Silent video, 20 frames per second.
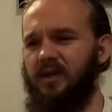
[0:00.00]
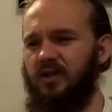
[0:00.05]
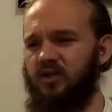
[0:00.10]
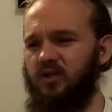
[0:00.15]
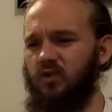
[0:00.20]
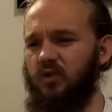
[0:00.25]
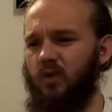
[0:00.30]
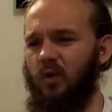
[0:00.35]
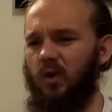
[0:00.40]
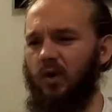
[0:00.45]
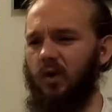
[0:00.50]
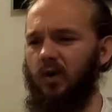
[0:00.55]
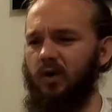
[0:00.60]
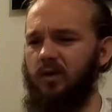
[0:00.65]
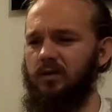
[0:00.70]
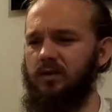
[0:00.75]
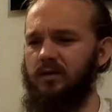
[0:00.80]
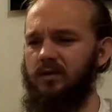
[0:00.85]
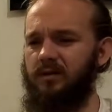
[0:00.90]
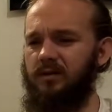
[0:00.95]
So
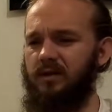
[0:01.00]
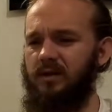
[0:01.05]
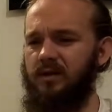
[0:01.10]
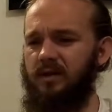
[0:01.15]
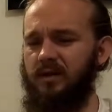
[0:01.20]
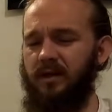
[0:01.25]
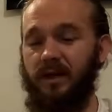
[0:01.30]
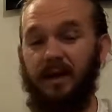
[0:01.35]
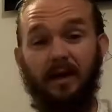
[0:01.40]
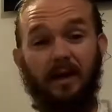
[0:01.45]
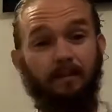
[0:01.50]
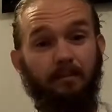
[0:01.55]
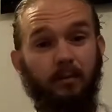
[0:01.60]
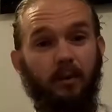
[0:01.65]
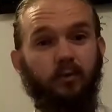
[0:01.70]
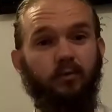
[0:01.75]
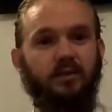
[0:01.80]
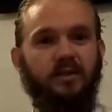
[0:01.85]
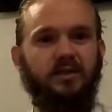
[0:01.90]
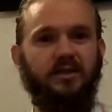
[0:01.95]
on the uh,
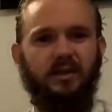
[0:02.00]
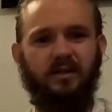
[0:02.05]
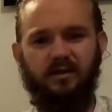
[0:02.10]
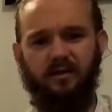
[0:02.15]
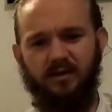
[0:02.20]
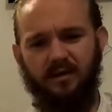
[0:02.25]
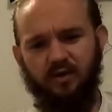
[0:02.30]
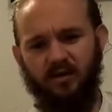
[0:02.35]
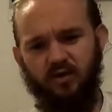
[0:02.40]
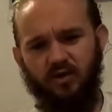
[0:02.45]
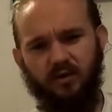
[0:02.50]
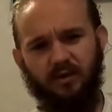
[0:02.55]
malty side of things,